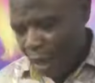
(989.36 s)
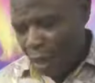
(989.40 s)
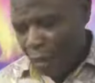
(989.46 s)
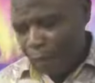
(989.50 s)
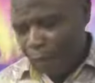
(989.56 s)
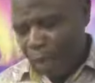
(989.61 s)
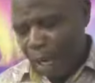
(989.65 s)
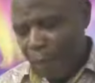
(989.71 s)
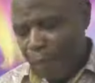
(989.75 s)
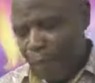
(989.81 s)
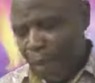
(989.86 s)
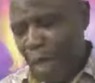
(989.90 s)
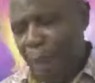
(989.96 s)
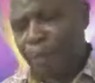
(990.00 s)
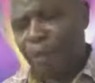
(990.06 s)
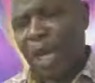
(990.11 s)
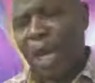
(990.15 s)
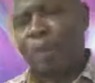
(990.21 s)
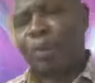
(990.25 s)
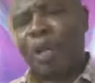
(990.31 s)
Pray, pray,
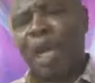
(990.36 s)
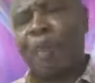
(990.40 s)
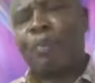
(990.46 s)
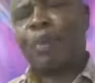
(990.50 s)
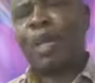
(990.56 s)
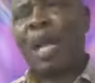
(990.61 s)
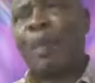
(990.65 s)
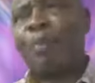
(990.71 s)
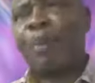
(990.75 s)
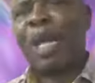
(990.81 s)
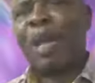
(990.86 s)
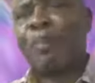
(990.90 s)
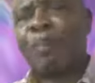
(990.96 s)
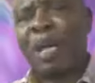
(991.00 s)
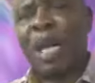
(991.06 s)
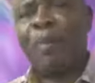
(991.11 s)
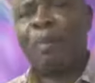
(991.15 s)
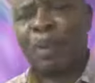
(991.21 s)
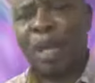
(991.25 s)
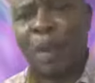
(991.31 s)
pray, pray, pray, pray,
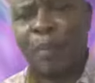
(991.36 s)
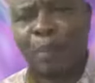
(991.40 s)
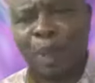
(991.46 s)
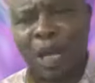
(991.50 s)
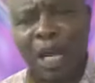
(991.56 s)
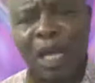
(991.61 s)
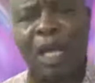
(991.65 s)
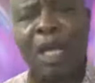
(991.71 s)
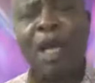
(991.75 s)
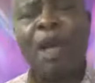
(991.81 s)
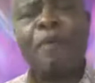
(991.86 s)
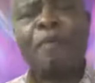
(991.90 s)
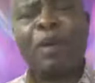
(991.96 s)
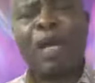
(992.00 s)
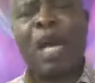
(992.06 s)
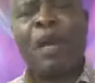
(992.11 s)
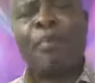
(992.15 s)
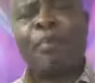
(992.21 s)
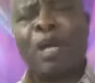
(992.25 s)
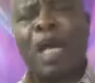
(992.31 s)
pray, pray, pray,
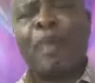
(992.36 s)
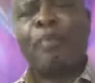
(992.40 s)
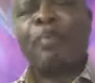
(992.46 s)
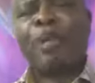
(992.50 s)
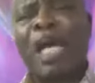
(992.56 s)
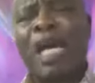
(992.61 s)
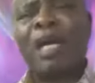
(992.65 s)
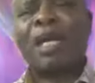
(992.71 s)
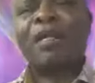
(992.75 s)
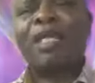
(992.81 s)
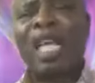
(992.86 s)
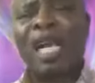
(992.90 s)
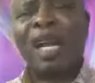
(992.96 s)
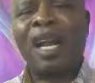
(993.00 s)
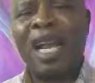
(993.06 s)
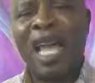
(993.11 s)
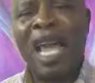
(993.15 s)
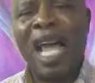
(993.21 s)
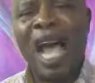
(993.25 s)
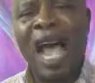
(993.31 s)
pray, pray, pray.
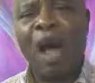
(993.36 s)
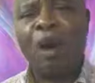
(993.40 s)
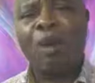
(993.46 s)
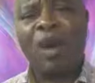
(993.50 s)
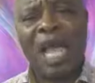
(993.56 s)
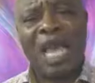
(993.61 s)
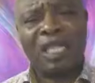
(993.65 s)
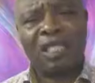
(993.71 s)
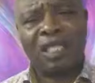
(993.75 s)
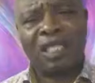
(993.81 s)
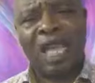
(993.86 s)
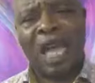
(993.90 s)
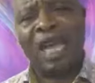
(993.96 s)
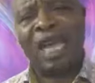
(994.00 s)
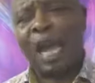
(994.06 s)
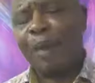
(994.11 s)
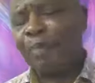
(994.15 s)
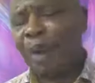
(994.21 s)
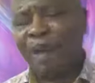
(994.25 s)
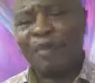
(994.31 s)
Declare, I will excel
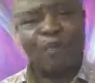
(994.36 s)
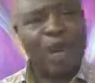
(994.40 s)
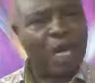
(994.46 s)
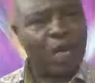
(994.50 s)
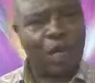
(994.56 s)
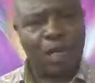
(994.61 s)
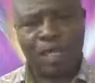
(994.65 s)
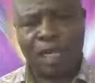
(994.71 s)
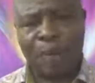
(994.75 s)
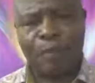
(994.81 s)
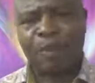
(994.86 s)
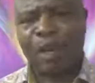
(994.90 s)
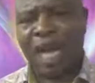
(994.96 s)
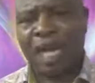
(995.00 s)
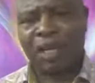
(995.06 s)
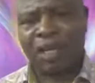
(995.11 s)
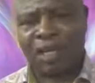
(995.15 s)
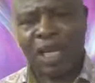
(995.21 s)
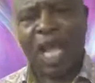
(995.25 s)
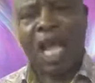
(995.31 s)
above my
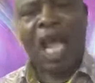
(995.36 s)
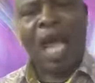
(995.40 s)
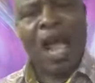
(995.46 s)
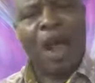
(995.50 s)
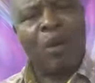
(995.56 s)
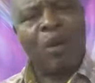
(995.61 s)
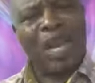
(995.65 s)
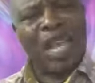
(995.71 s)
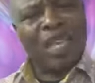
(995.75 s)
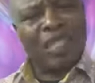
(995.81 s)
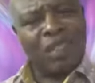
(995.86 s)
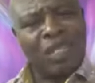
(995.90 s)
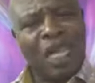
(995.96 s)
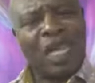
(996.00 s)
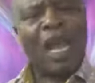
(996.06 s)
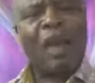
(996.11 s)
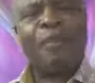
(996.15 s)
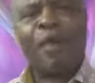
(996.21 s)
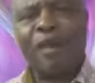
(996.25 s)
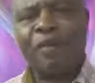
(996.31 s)
contemporaries. I will excel
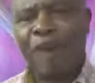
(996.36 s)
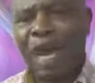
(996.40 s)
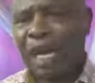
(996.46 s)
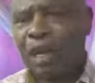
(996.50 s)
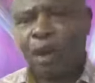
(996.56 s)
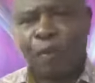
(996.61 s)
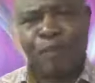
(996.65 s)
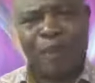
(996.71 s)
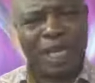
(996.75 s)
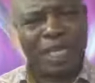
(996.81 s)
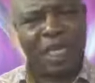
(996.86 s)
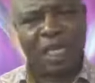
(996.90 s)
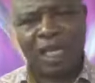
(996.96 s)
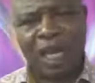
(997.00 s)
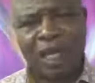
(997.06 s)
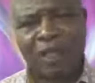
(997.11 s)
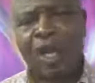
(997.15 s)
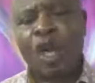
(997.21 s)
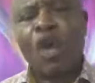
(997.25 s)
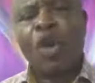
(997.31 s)
above my
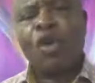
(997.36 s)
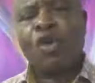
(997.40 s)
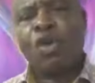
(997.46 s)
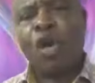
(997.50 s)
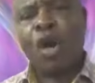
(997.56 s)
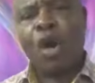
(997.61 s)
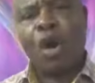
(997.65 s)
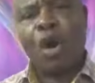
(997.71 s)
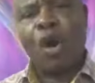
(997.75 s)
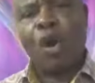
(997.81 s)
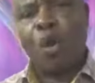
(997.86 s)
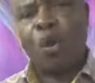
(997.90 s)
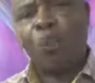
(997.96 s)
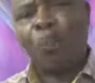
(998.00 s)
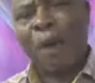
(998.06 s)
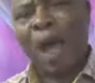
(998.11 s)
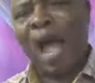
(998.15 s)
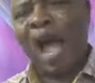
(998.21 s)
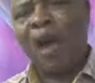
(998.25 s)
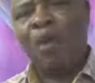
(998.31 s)
competitors. No
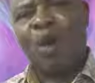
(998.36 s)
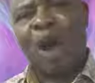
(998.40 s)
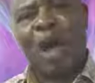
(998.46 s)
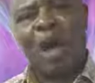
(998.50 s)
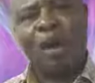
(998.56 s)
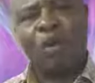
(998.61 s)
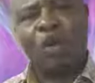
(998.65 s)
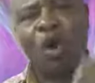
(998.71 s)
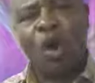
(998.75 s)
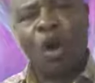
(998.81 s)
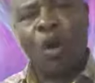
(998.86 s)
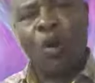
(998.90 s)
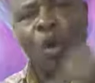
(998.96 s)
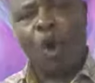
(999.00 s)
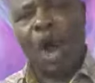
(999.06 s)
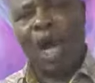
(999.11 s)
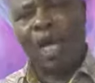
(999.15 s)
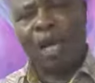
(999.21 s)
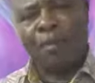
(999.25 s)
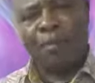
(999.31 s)
power, no
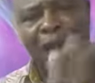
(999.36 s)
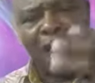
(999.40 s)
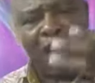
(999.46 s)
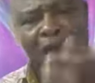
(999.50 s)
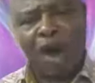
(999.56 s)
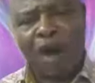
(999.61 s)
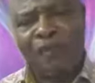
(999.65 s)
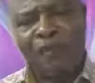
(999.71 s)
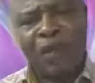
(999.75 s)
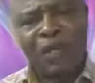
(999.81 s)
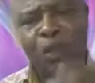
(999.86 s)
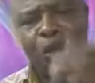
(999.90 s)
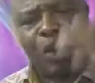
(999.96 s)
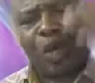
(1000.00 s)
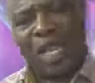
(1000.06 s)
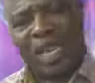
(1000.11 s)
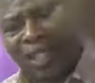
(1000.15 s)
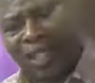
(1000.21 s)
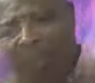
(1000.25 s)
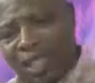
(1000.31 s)
one in my office will
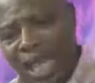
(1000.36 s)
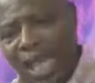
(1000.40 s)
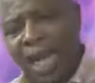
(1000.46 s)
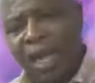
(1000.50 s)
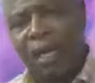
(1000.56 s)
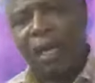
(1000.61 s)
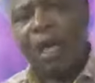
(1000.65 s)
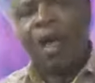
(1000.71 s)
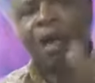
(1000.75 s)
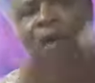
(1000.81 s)
excel